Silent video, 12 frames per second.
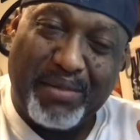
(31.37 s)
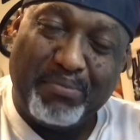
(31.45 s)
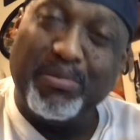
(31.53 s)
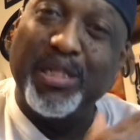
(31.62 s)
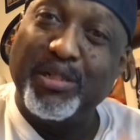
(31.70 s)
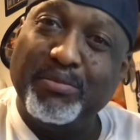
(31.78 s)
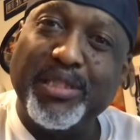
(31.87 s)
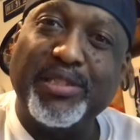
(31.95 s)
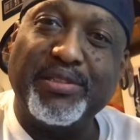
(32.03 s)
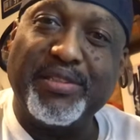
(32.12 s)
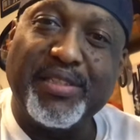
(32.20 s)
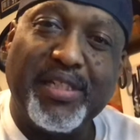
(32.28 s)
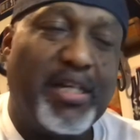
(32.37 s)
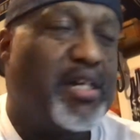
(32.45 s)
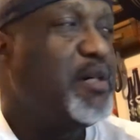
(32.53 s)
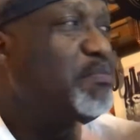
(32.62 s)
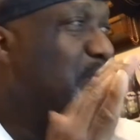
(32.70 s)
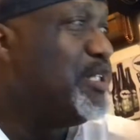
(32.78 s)
Blue Moon.
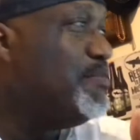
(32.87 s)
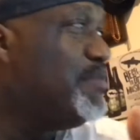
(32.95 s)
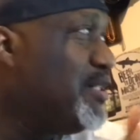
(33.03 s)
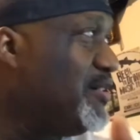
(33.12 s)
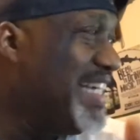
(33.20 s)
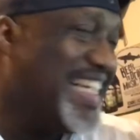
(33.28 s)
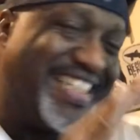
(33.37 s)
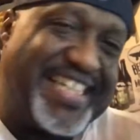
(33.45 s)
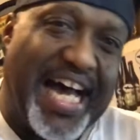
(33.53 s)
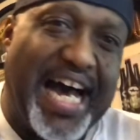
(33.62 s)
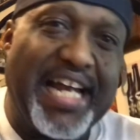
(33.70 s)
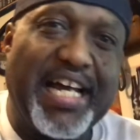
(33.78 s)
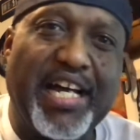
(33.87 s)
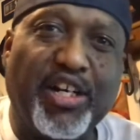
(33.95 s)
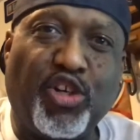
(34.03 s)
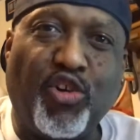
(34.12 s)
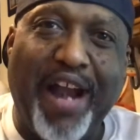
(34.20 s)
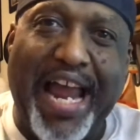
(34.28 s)
Blue Moon is not a
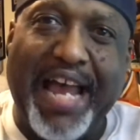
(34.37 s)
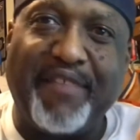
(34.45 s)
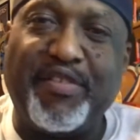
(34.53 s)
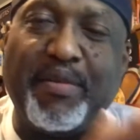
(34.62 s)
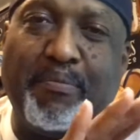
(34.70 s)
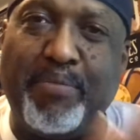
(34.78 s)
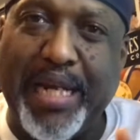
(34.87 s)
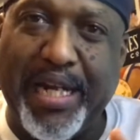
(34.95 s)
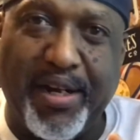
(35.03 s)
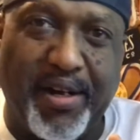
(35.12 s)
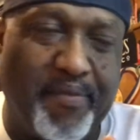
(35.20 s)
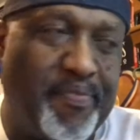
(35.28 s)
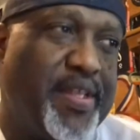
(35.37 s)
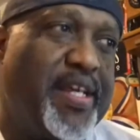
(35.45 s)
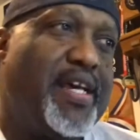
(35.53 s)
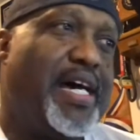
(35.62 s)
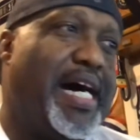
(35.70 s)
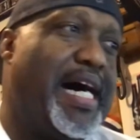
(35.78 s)
craft beer.
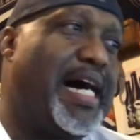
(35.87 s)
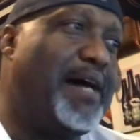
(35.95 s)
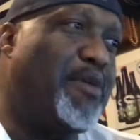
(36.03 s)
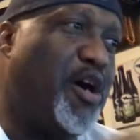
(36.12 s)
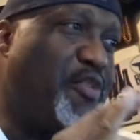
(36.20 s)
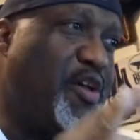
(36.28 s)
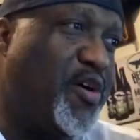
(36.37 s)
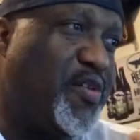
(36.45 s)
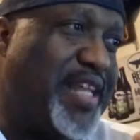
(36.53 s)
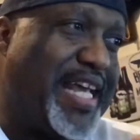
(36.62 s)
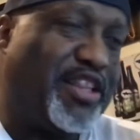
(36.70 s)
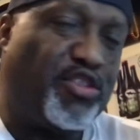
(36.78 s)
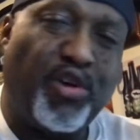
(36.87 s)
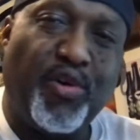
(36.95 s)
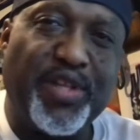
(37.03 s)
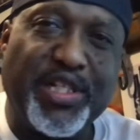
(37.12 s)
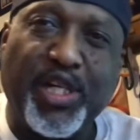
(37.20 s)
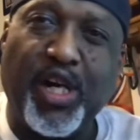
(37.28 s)
Although they throw
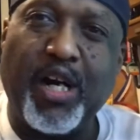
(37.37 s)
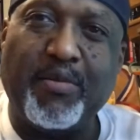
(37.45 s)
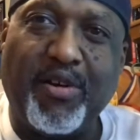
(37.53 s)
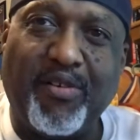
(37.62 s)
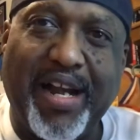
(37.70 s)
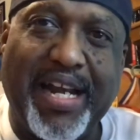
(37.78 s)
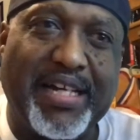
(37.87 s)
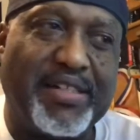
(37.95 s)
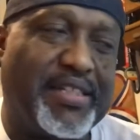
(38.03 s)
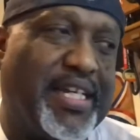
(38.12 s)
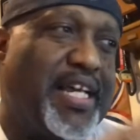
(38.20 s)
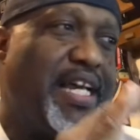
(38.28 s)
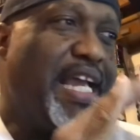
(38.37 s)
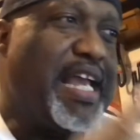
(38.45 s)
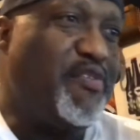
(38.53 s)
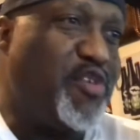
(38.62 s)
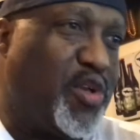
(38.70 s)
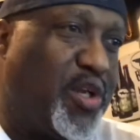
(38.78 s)
the term around,
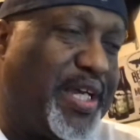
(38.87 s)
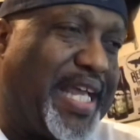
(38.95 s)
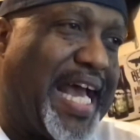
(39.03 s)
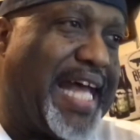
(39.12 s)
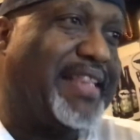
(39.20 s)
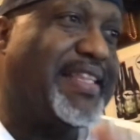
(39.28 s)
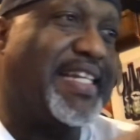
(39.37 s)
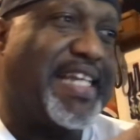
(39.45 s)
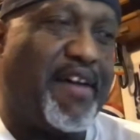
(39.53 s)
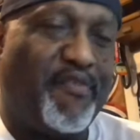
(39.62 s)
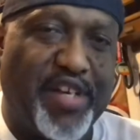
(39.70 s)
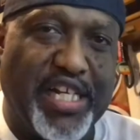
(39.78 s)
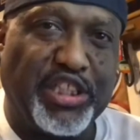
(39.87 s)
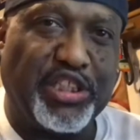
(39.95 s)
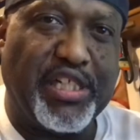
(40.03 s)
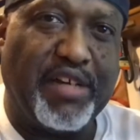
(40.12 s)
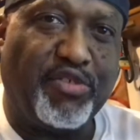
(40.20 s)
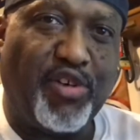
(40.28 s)
if you look at the
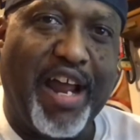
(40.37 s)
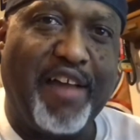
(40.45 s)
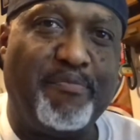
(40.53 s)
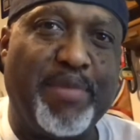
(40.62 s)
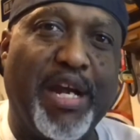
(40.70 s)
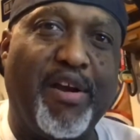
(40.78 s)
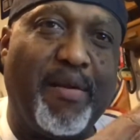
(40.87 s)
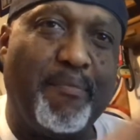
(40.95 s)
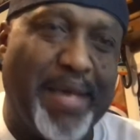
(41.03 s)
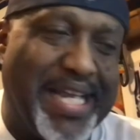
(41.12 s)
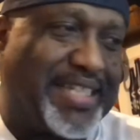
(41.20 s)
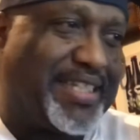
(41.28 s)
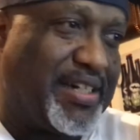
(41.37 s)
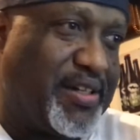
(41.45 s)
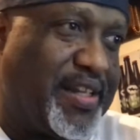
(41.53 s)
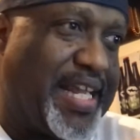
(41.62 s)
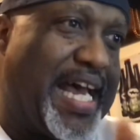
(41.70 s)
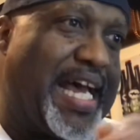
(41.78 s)
definition of craft beer and base it
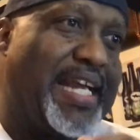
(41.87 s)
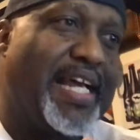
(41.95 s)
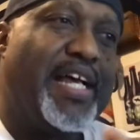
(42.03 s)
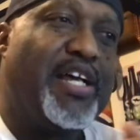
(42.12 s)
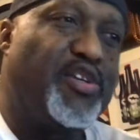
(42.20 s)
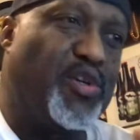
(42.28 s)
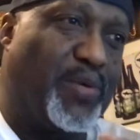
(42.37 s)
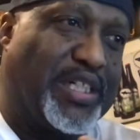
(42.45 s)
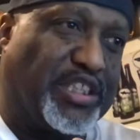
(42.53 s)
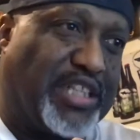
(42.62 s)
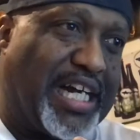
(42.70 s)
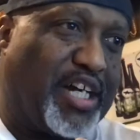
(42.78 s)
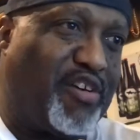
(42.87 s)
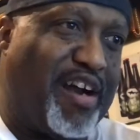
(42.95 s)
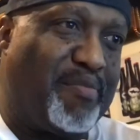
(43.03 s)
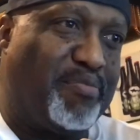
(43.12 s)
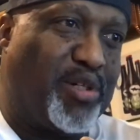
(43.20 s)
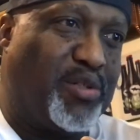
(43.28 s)
on that, to which a lot of
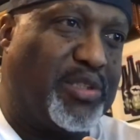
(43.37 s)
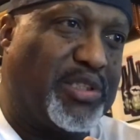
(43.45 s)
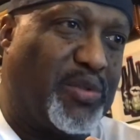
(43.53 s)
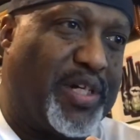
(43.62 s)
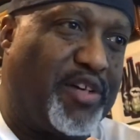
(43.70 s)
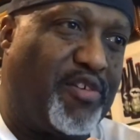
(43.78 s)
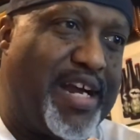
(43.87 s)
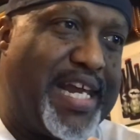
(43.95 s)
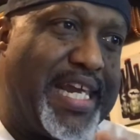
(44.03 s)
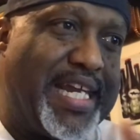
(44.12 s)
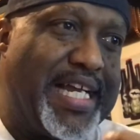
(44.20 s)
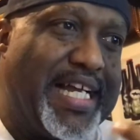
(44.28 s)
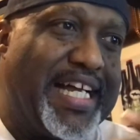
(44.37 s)
craft brewers would agree,